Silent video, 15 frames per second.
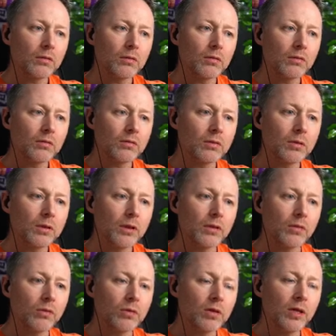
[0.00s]
Okie
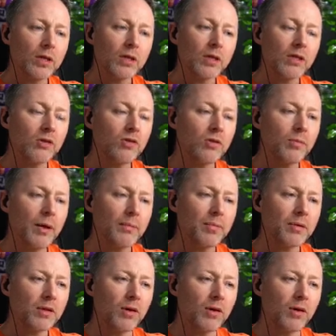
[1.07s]
dokie. Can you remember the